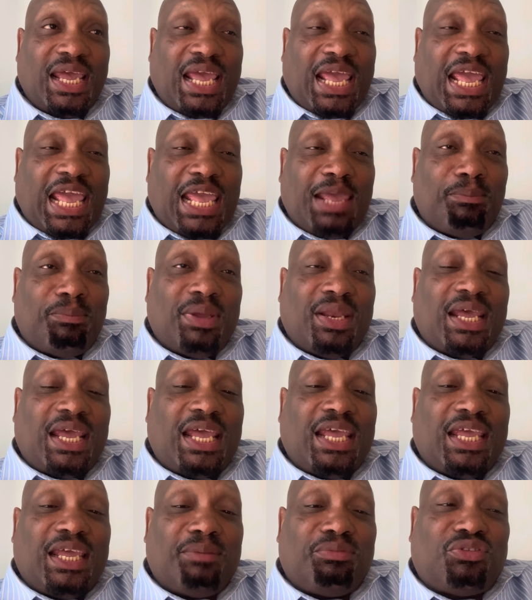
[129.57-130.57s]
Ape and
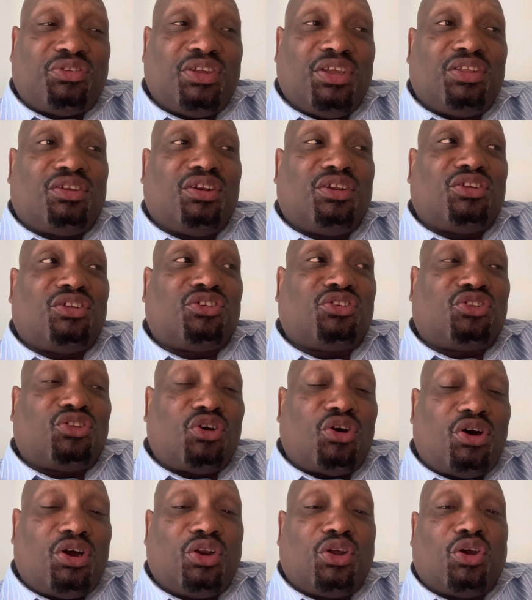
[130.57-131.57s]
AMC is going to
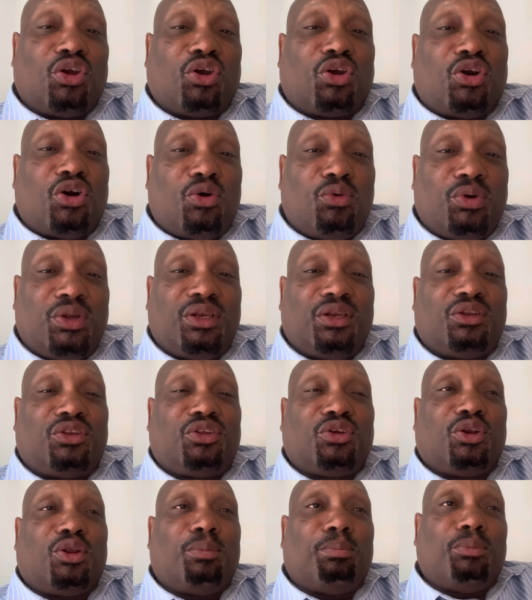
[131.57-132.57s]
start going
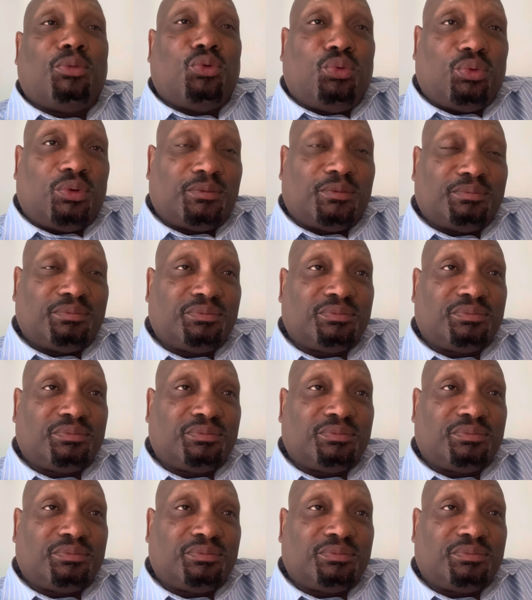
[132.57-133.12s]
to the moon.